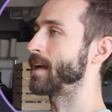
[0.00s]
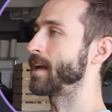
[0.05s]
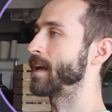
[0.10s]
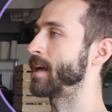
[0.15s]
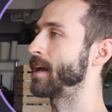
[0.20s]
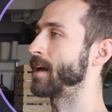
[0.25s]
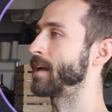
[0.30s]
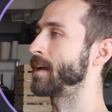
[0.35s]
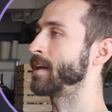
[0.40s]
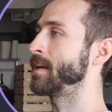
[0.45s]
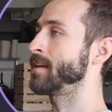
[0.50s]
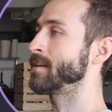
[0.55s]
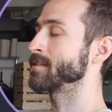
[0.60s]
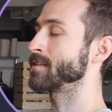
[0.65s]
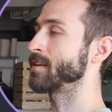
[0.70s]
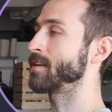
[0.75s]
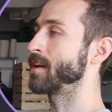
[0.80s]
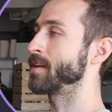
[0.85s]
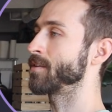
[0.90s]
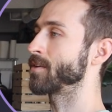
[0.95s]
He
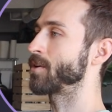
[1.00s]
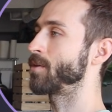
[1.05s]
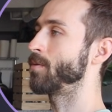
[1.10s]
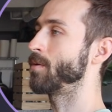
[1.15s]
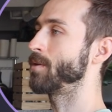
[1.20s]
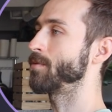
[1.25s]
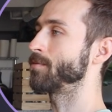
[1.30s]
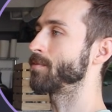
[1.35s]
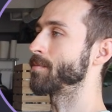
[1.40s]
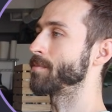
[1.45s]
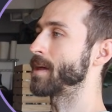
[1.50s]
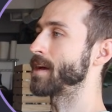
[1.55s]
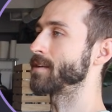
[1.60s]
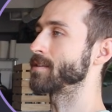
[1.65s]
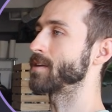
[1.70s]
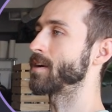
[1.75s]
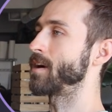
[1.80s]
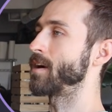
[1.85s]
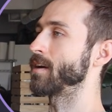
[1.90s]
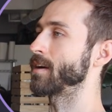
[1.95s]
has another quote from
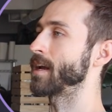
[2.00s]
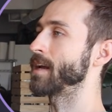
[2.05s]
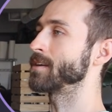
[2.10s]
that talk.